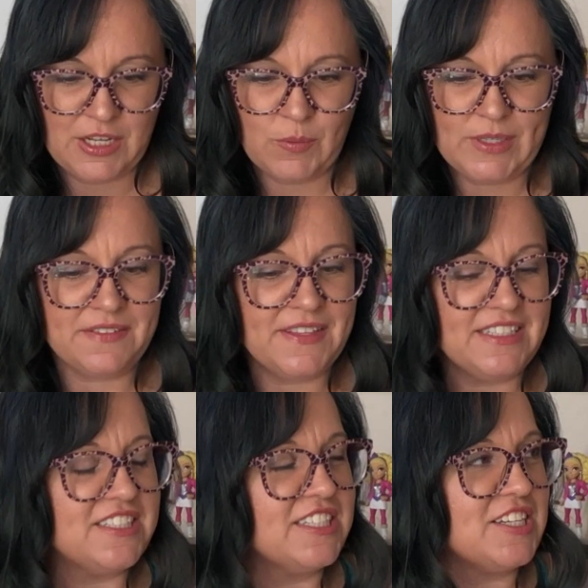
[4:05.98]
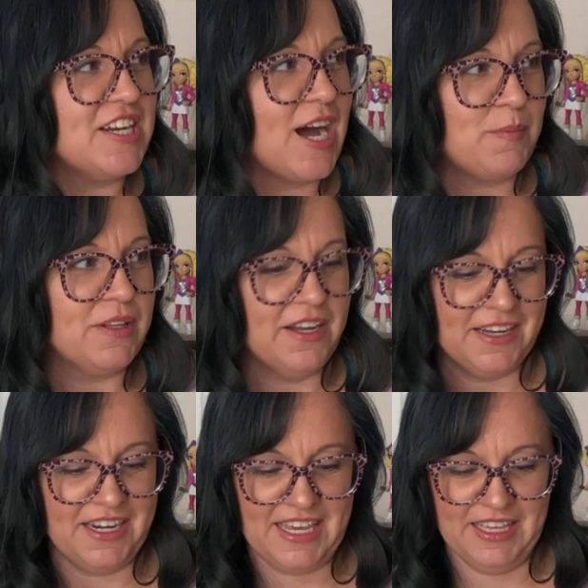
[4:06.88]
Which of these does not
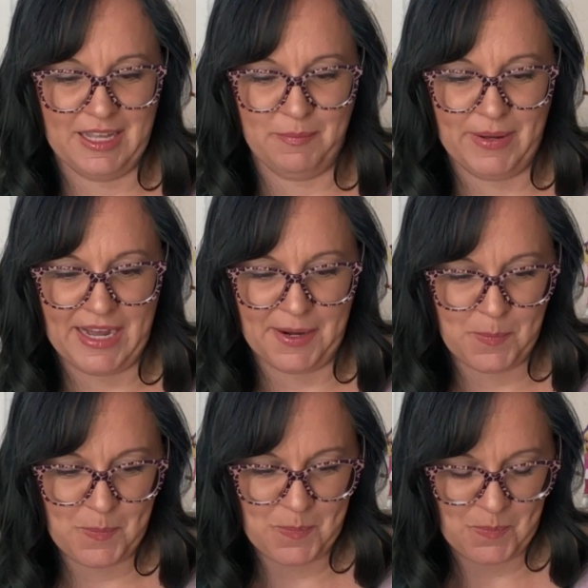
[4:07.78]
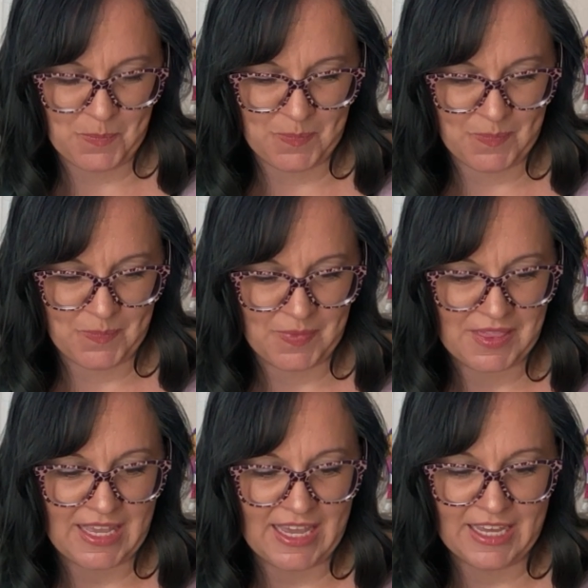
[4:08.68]
belong in a key lime pie?
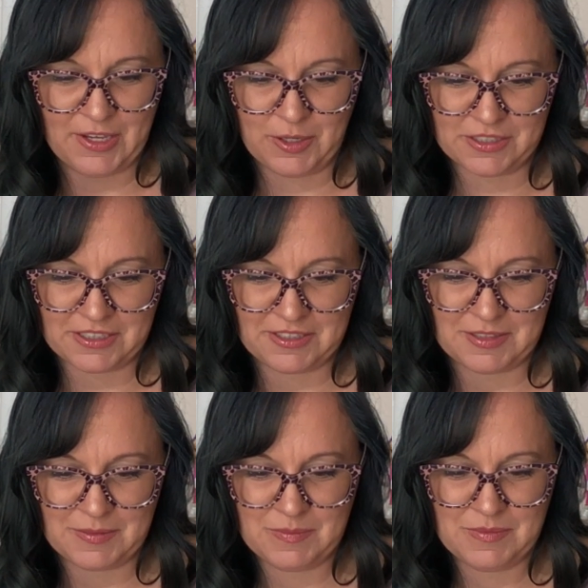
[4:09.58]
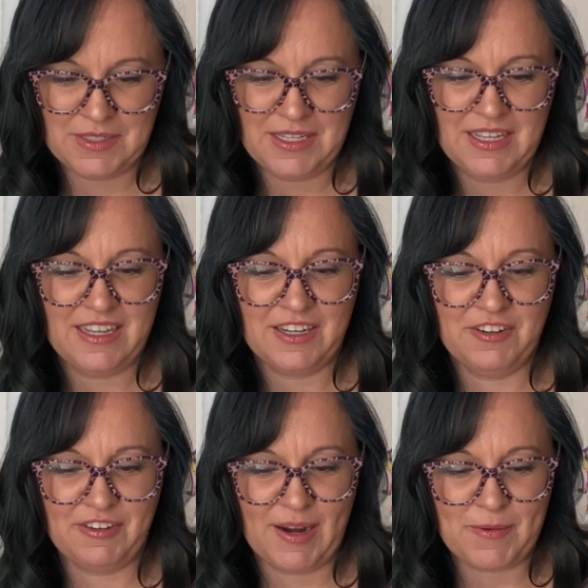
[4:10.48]
Egg yolks,
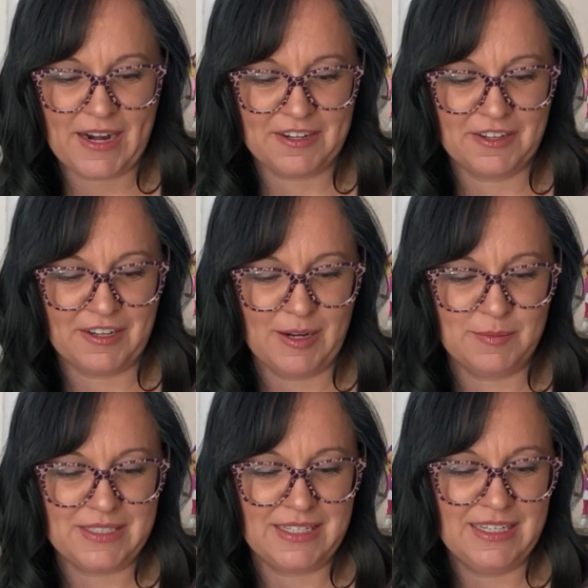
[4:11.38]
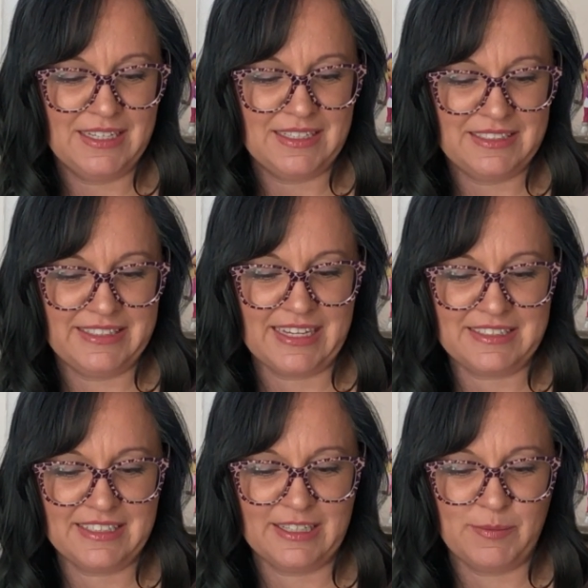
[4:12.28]
graham cracker crumbs,
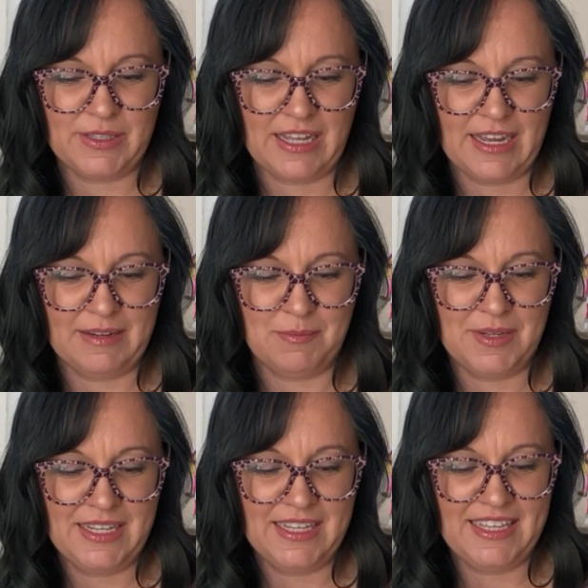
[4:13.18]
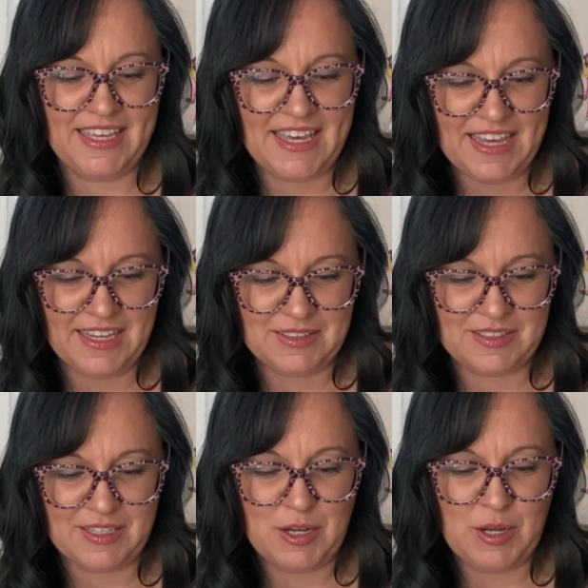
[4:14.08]
zested lemon lime, keys,